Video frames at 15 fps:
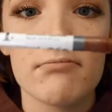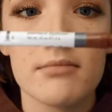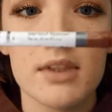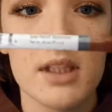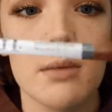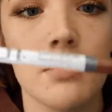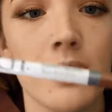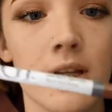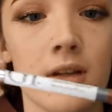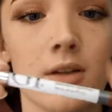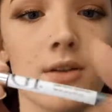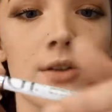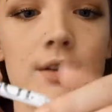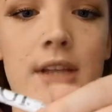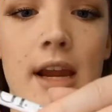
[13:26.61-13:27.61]
lip liner.
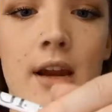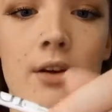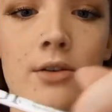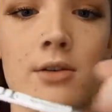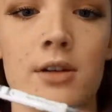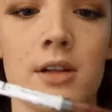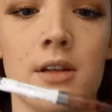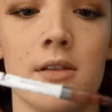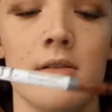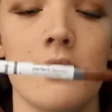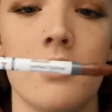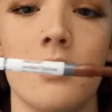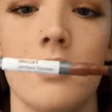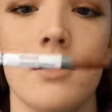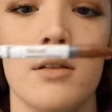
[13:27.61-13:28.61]
There's hair on it
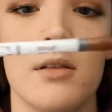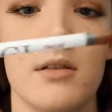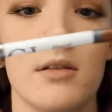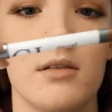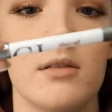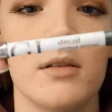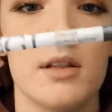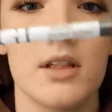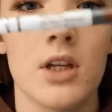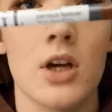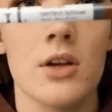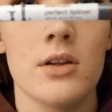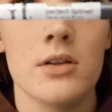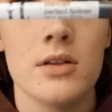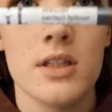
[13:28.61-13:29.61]
in the
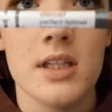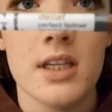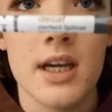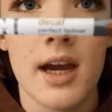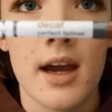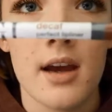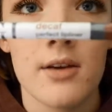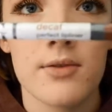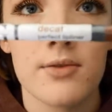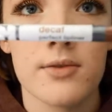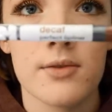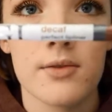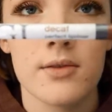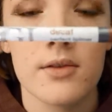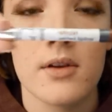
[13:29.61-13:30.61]
color Decaf. I
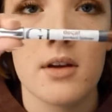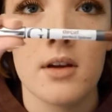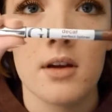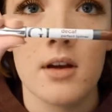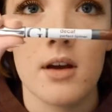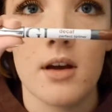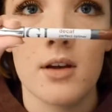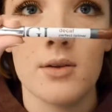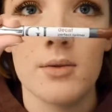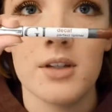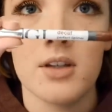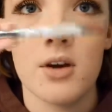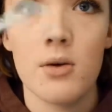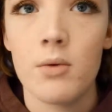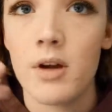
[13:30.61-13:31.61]
don't really
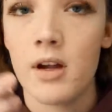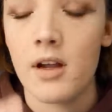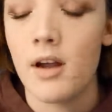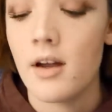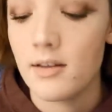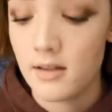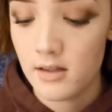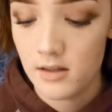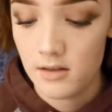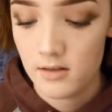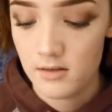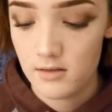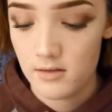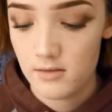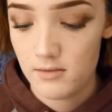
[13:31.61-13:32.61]
know where I got
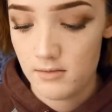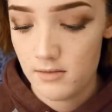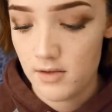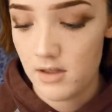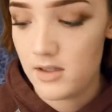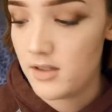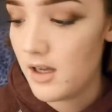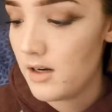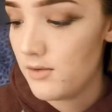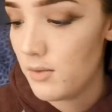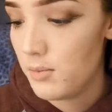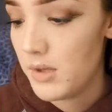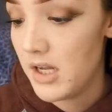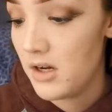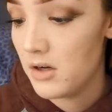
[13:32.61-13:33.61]
this. It just kind of
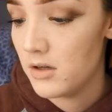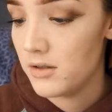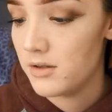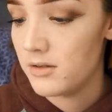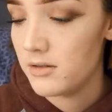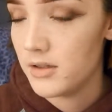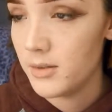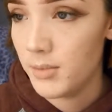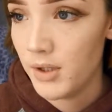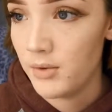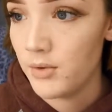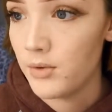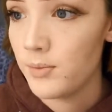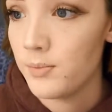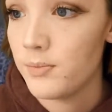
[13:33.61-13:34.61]
appeared in my
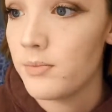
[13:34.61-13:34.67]
room.